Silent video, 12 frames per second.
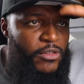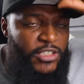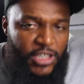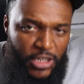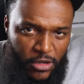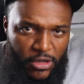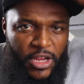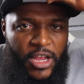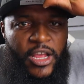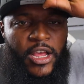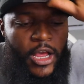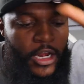It's a
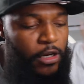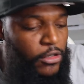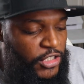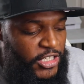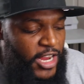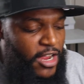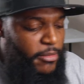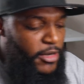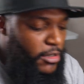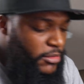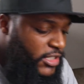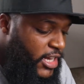little jam, you
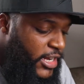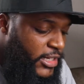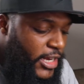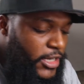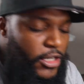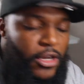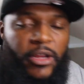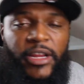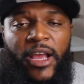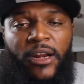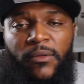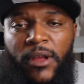know what I'm saying? Letting you know he
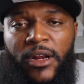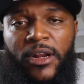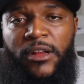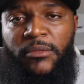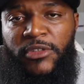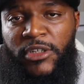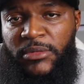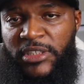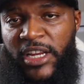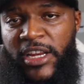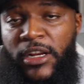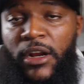gotta run it up, you know what I'm
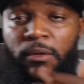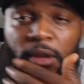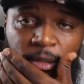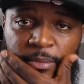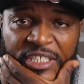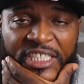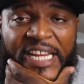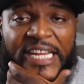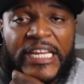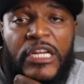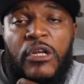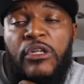saying? He gonna run up a check,
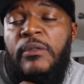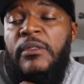he gonna